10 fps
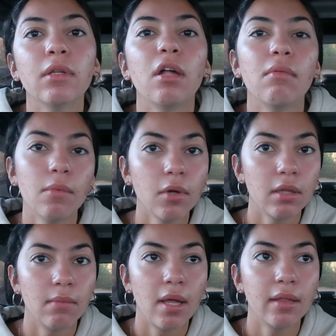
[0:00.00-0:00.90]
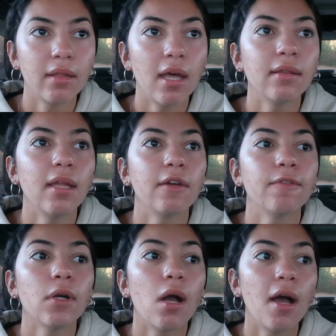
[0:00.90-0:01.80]
little bit more than a month and like
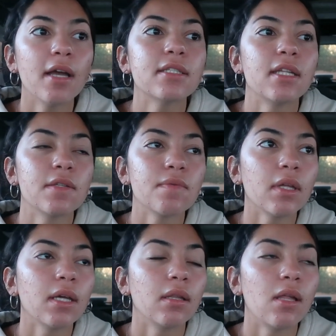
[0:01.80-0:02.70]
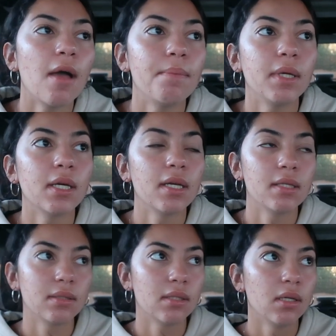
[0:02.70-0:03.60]
for us that's really a lot
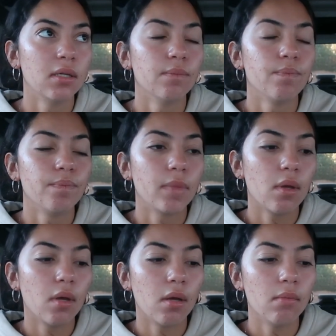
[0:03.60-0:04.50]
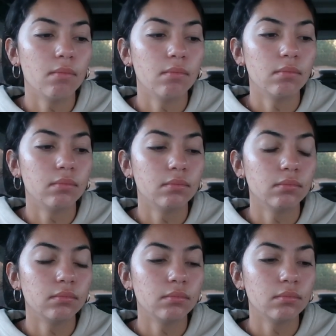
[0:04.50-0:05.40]
because um
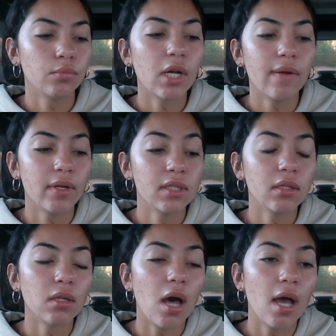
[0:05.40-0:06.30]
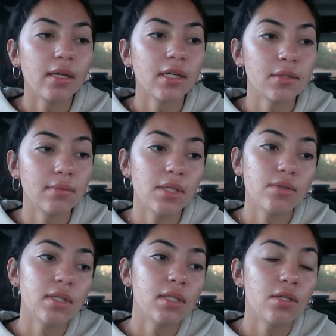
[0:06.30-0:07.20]
whatever it's a lot because we
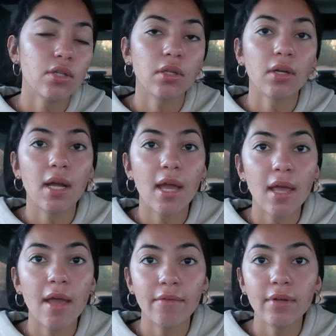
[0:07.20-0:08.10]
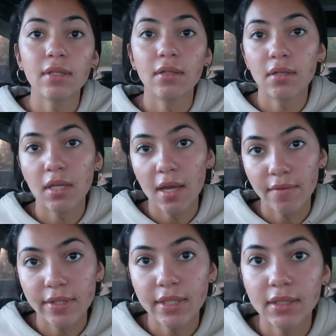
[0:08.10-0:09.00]
used to see each other every literally
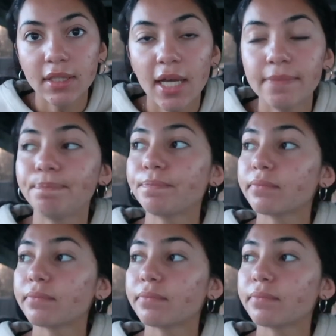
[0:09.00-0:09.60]
every single day